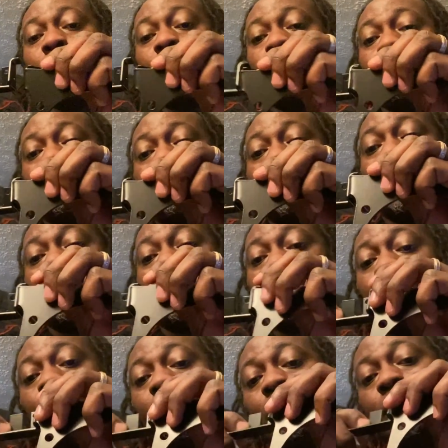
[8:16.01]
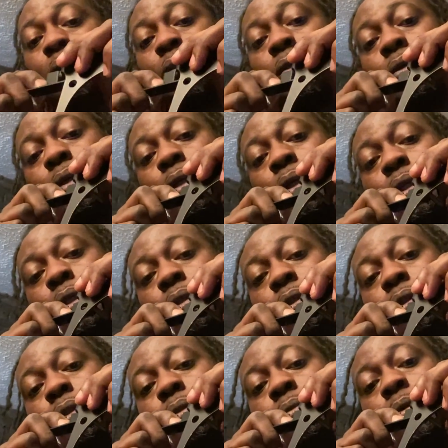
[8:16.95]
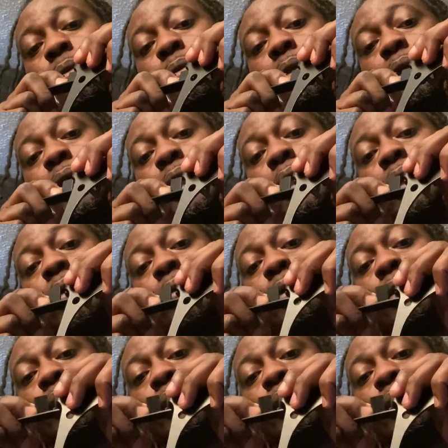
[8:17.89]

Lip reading: Just kind of sit this on here and see what we got going